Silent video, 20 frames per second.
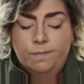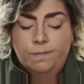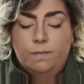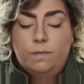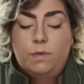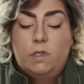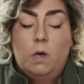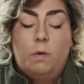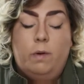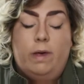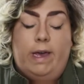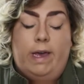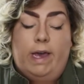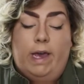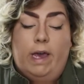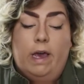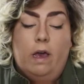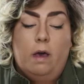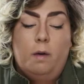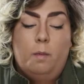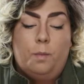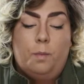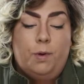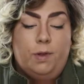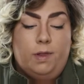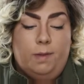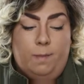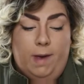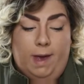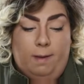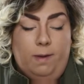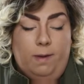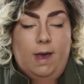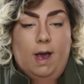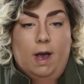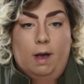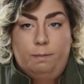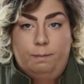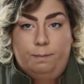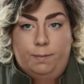So we put the baby
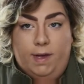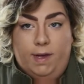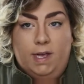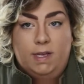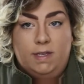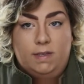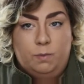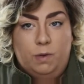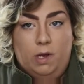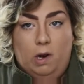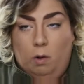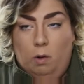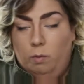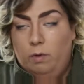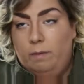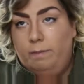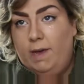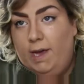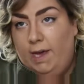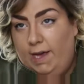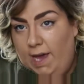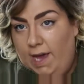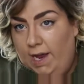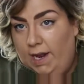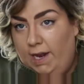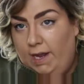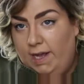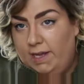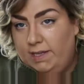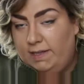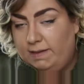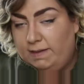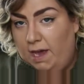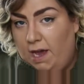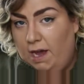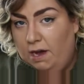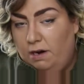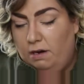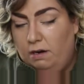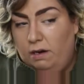up because we don't want me and Kay to get
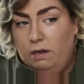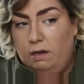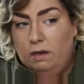scared.